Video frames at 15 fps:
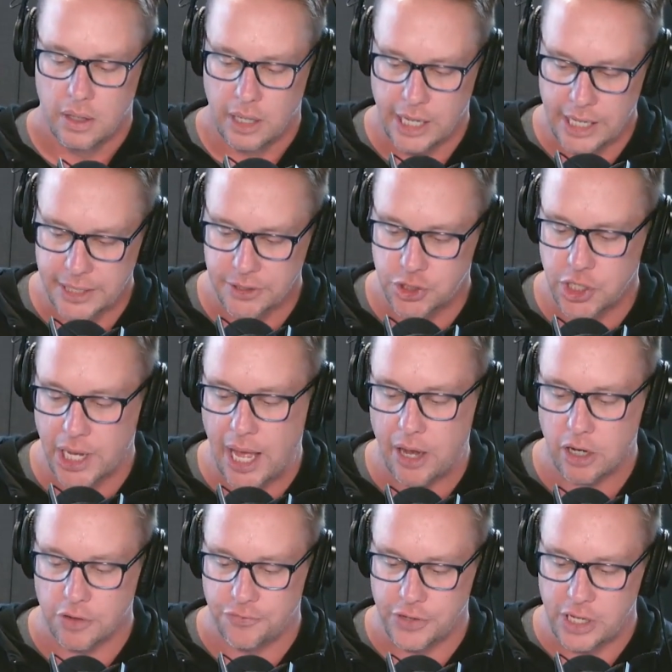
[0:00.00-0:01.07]
In
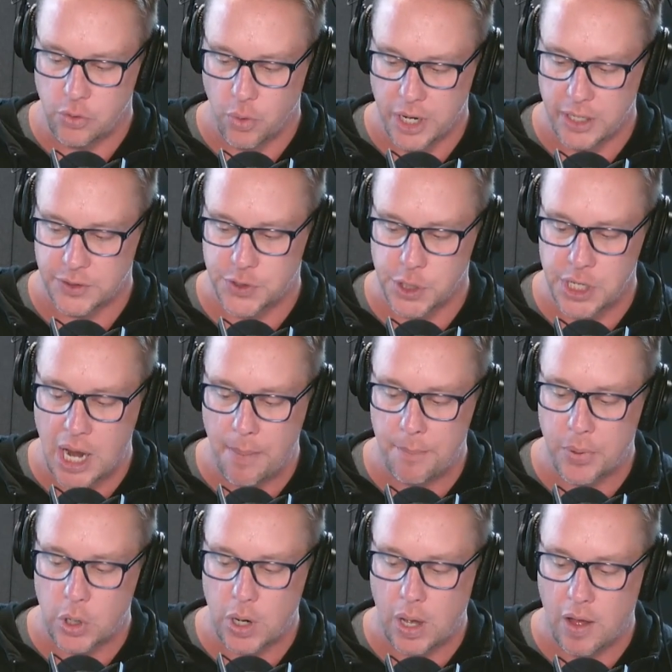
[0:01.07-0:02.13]
geography, what is the
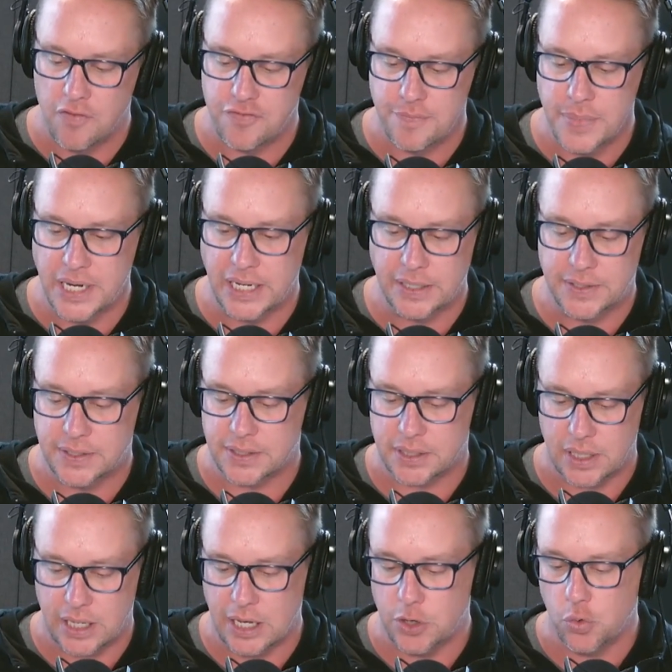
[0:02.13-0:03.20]
number of
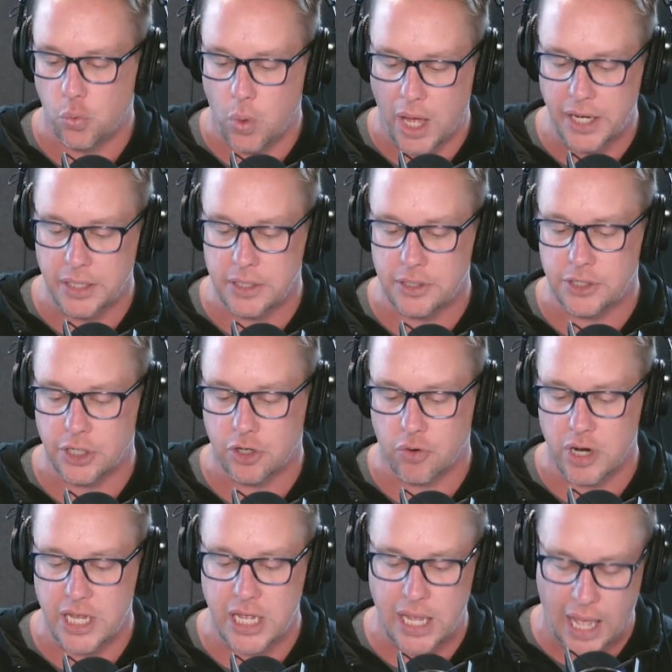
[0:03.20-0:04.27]
minutes in 1
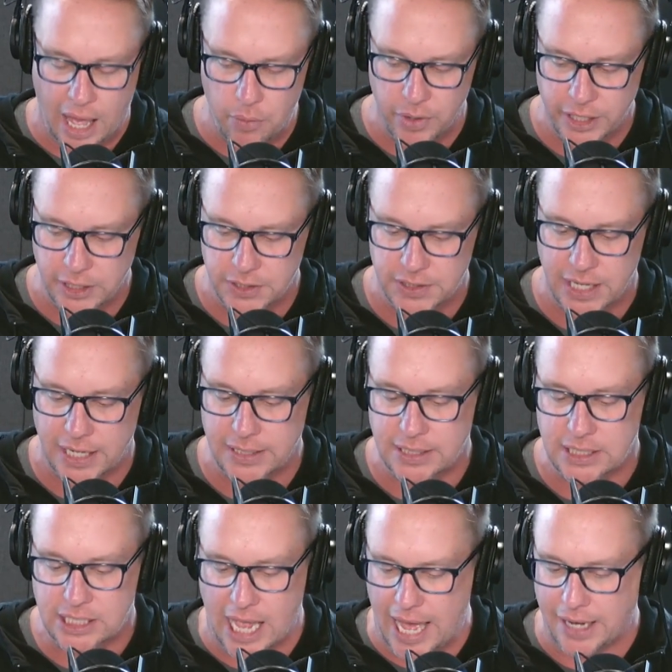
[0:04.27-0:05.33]
degree? Hot Wings
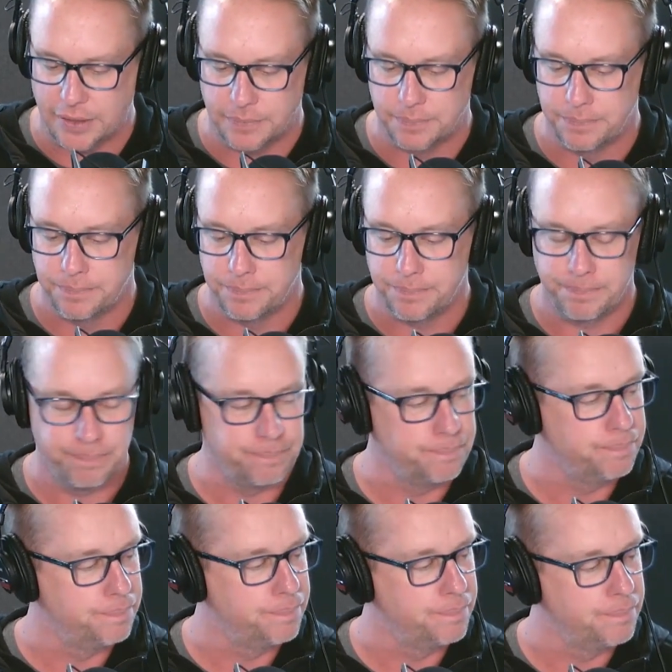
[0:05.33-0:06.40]
said
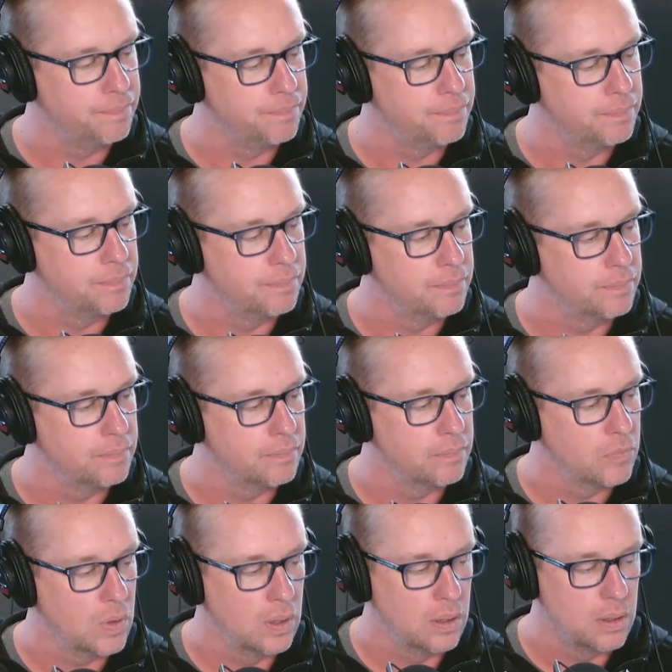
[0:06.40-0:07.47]

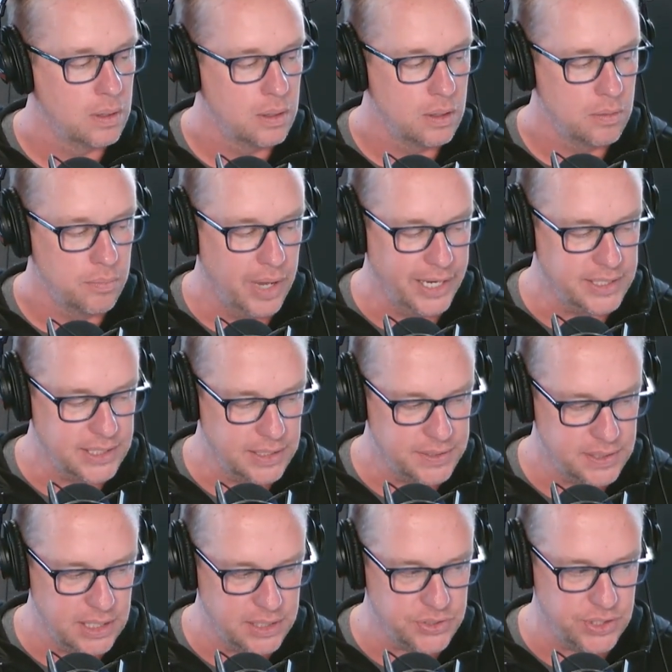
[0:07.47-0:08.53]
10. Mike said
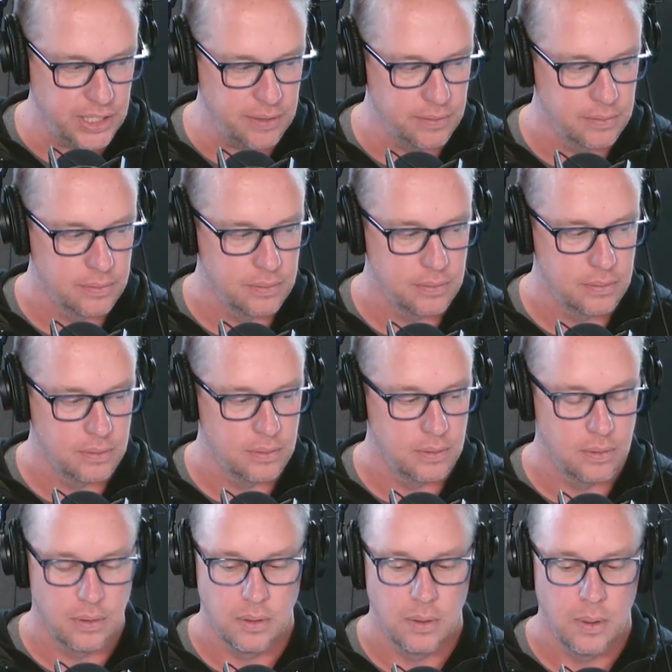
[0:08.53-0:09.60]
60.
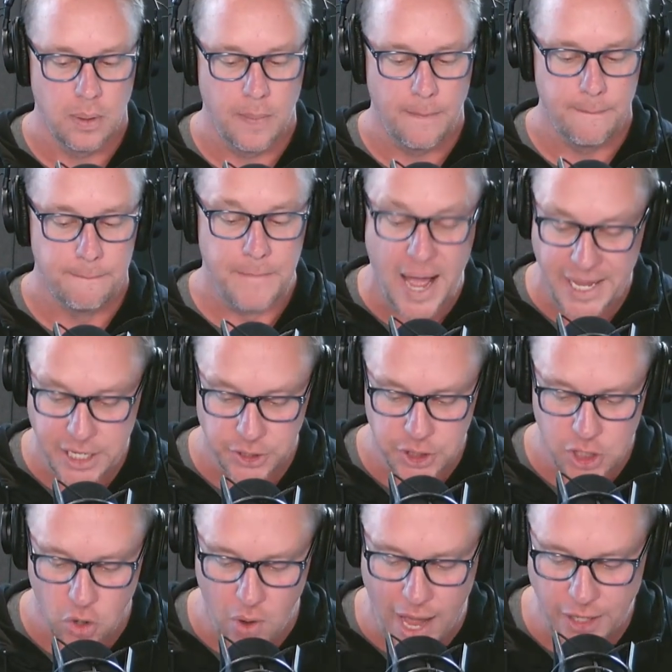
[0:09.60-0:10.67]
Mike is
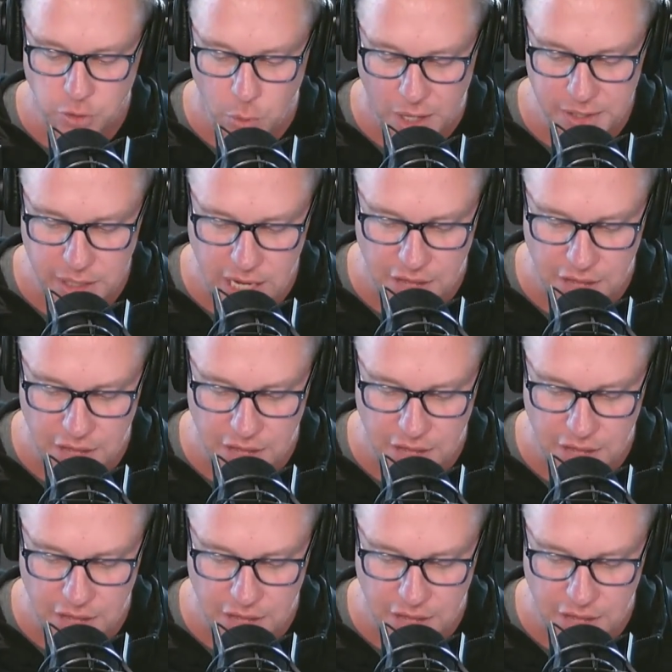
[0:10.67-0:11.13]
correct, 1-0.